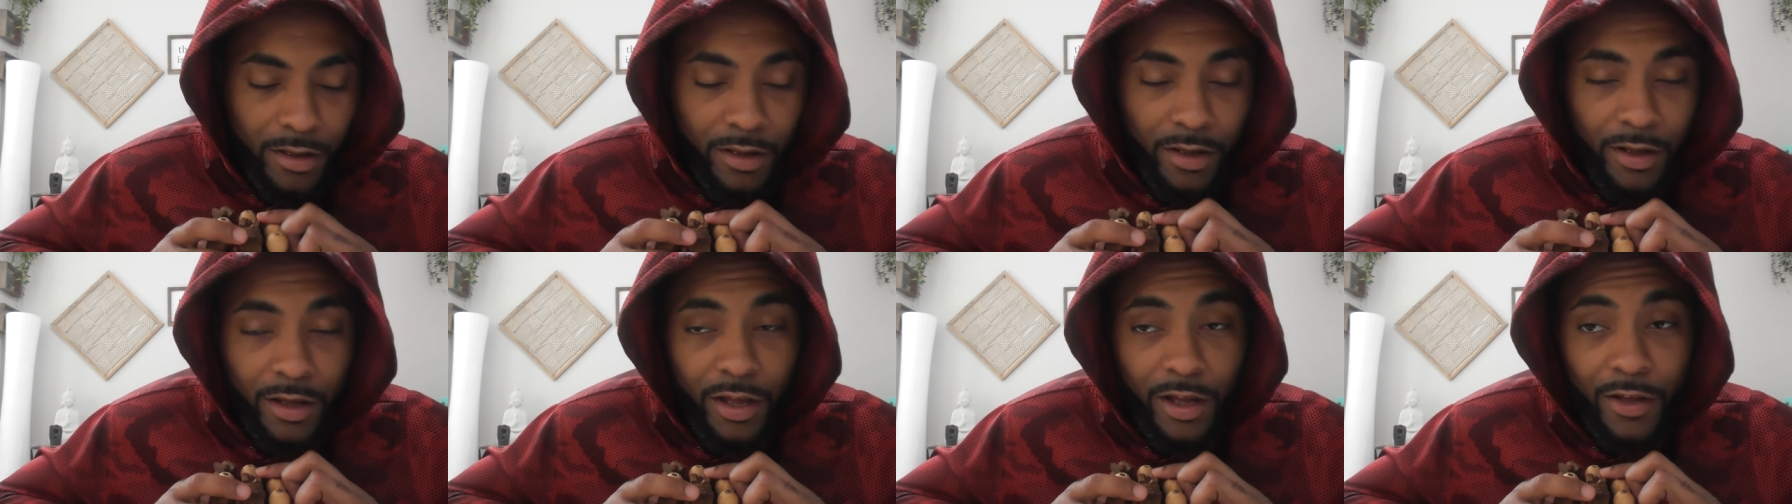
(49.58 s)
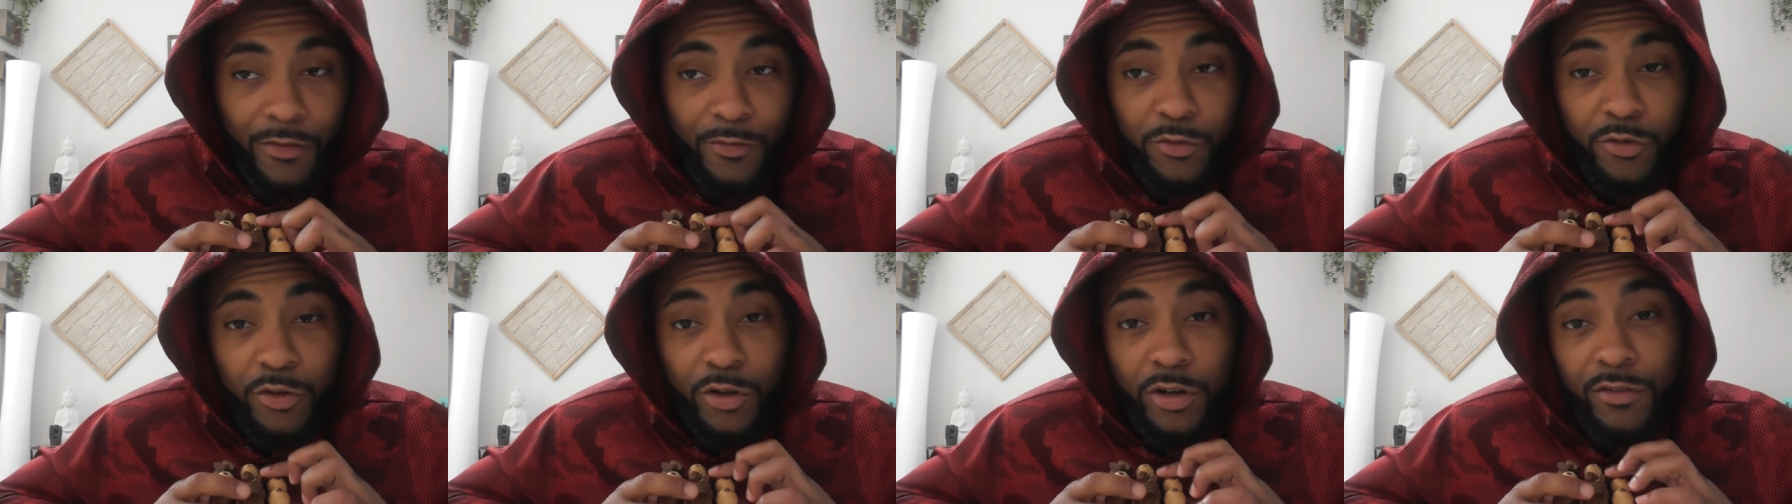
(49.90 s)

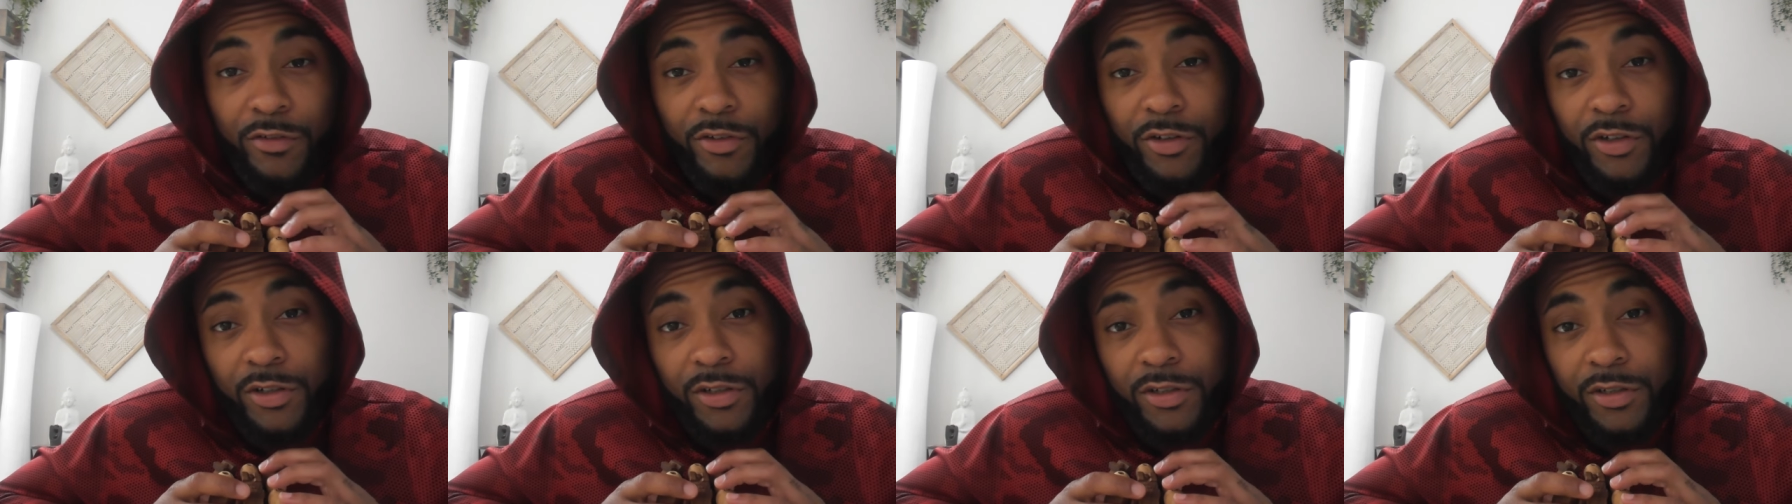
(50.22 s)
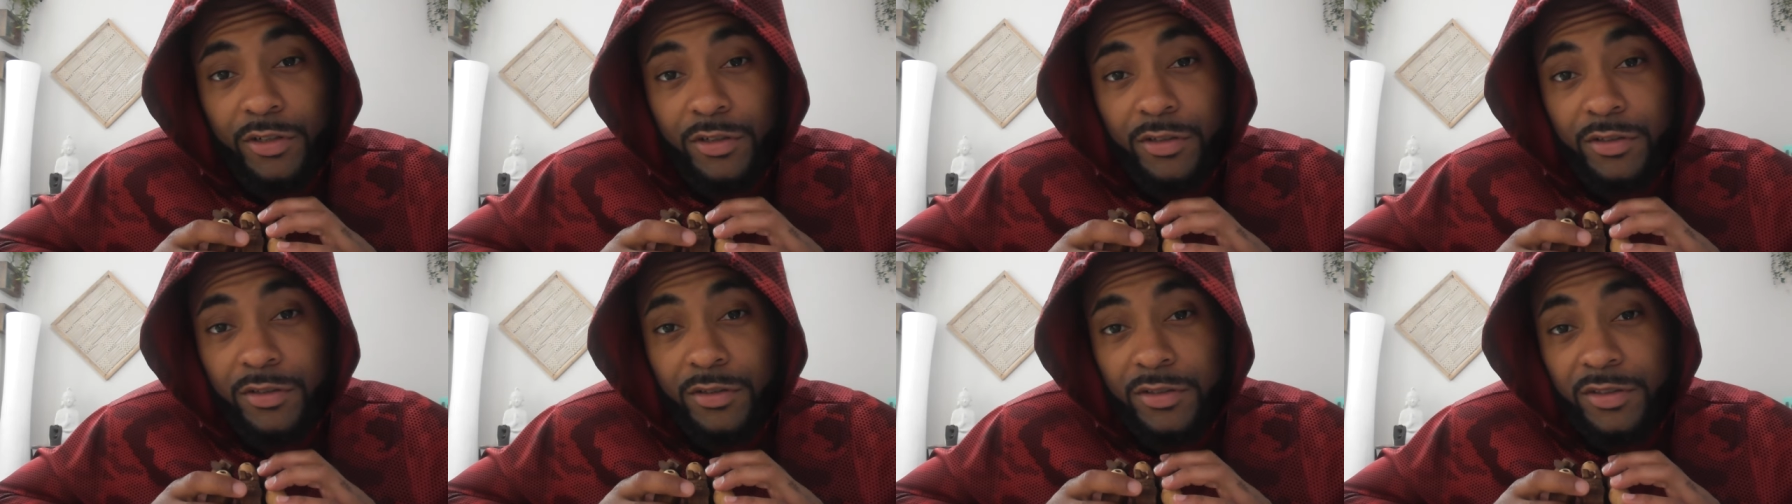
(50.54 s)
Have you
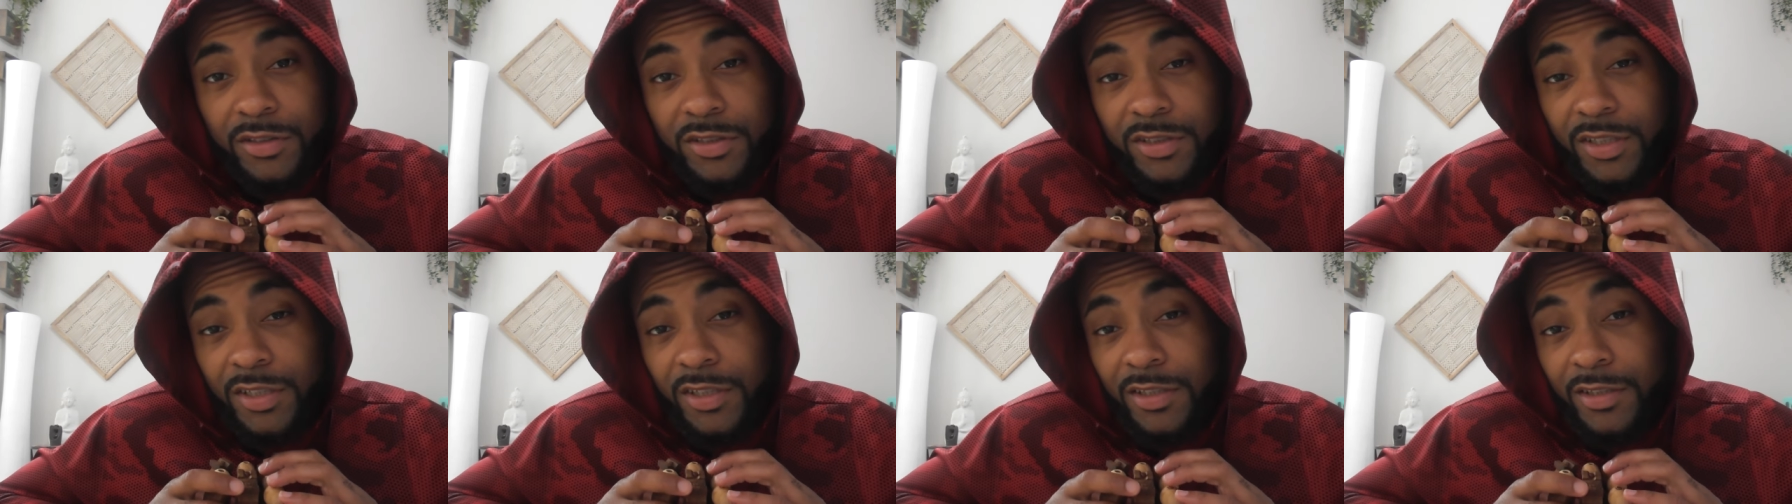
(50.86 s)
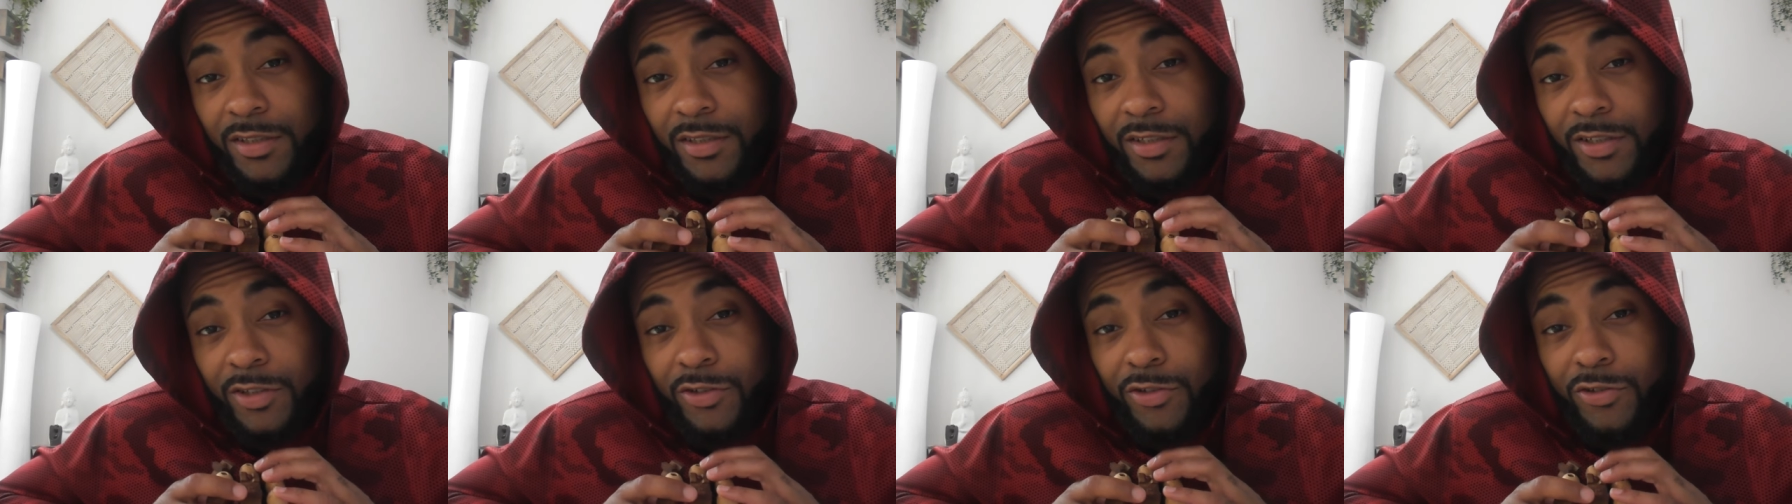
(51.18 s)
ever sent
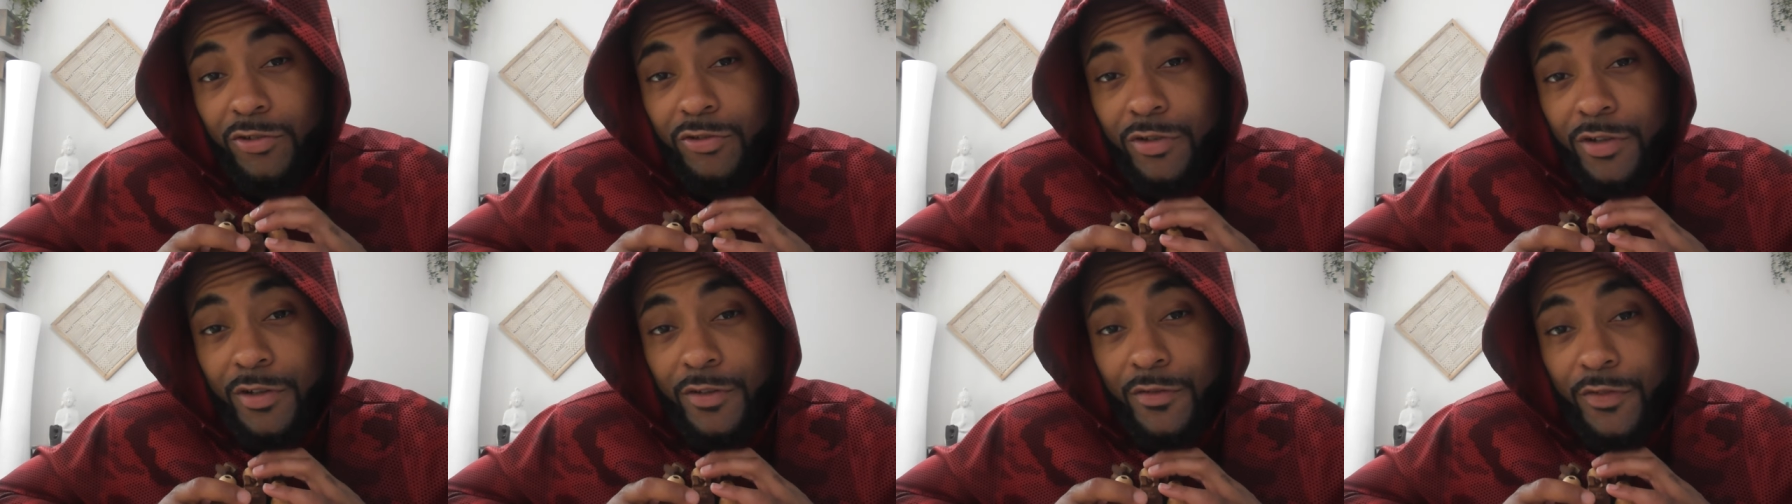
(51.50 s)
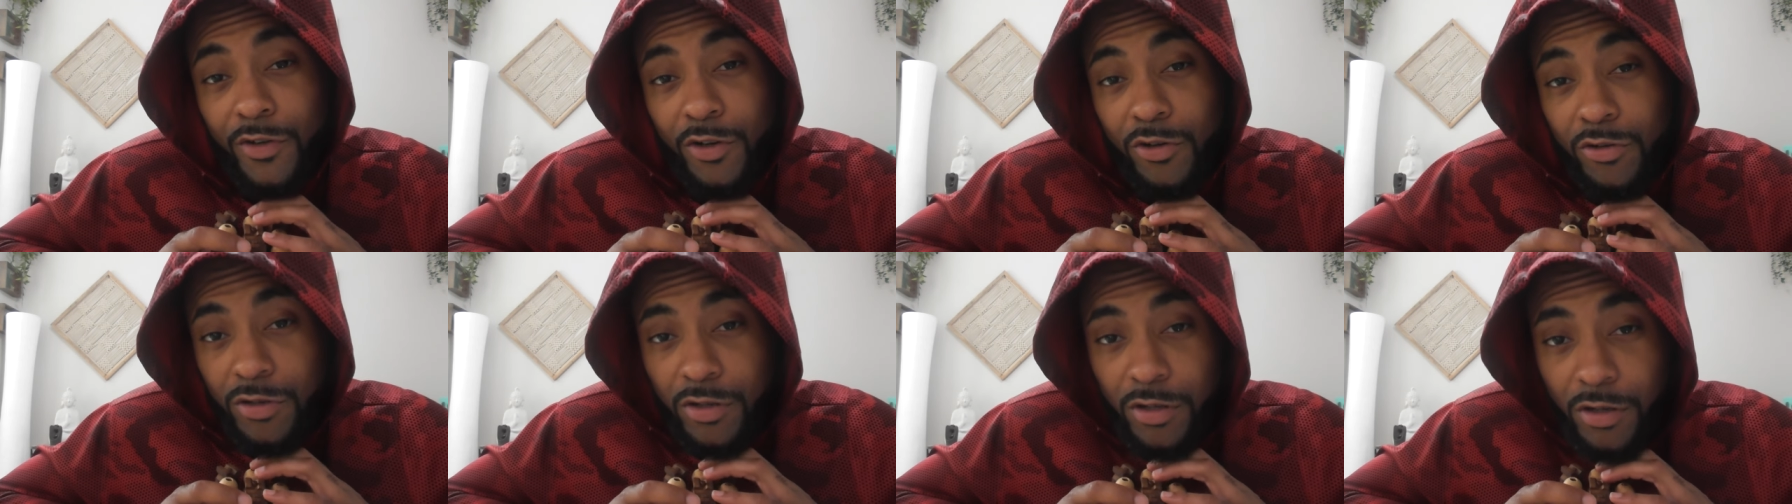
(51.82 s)
a nudie
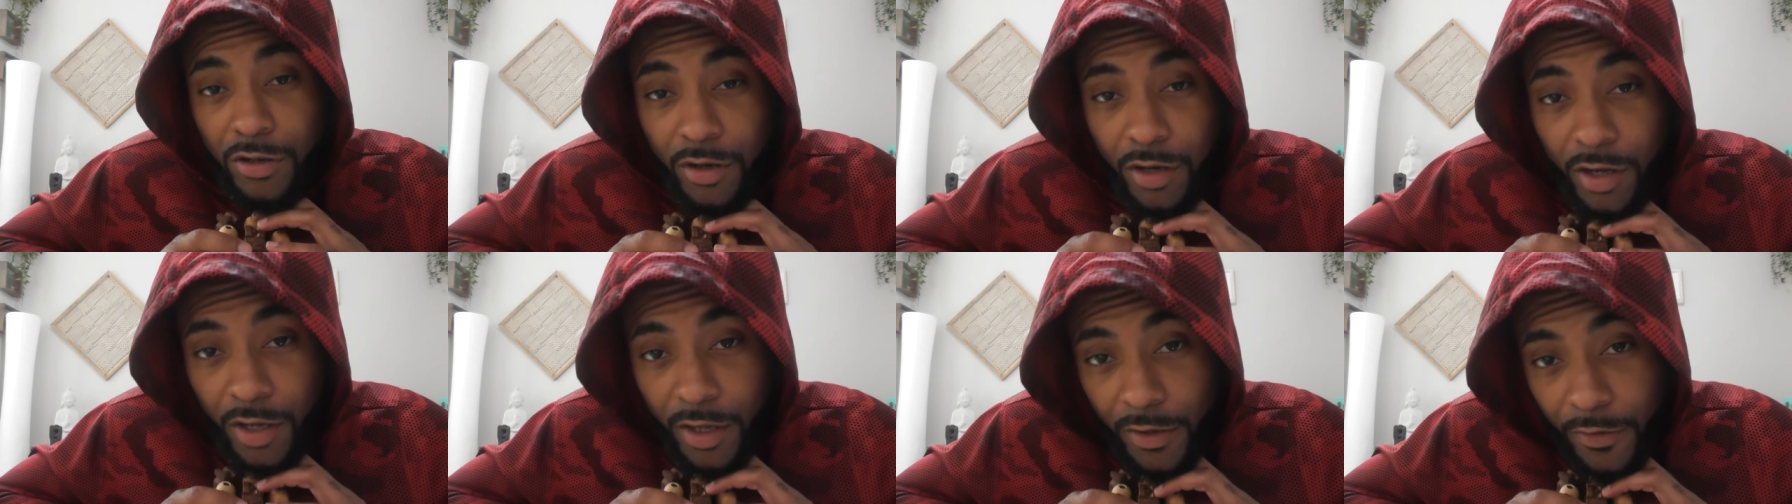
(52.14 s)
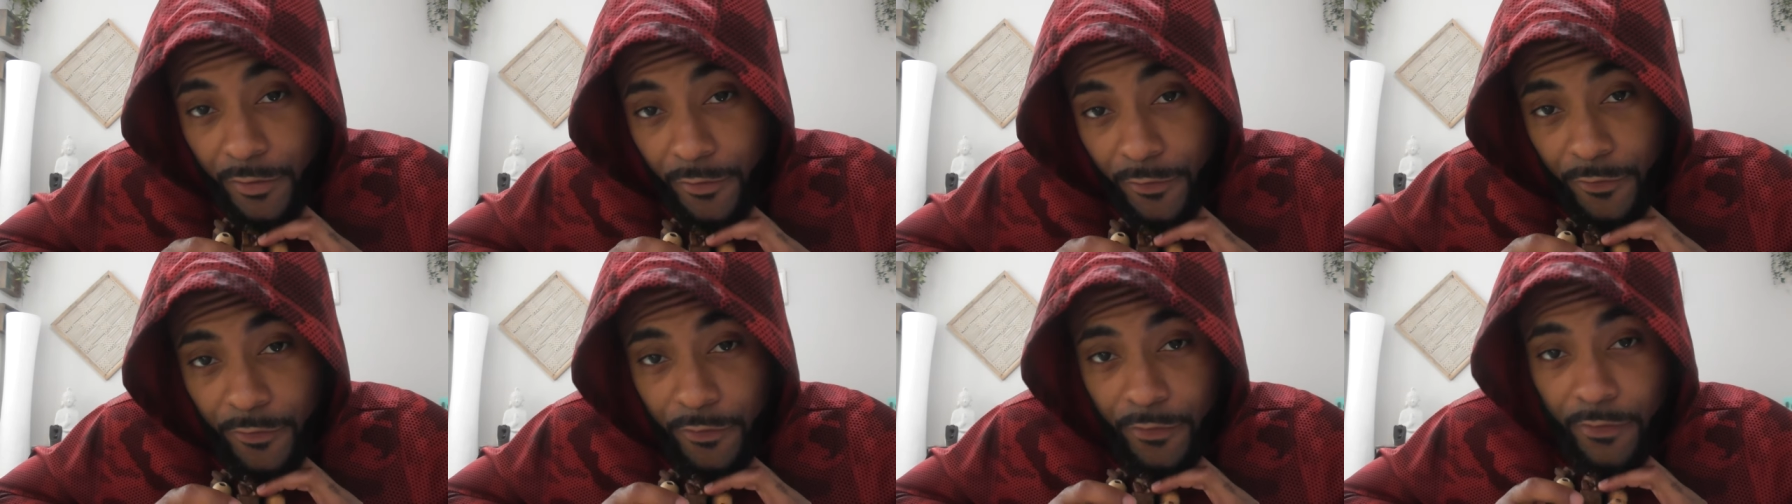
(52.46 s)

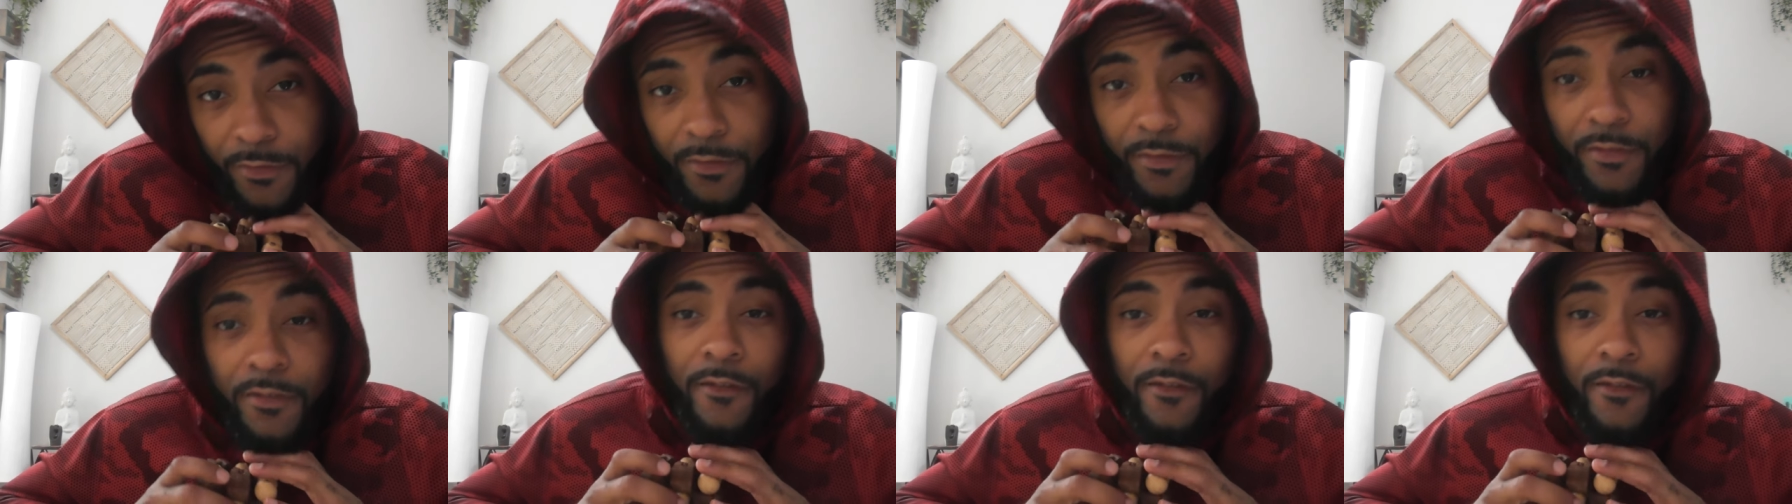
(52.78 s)
photograph?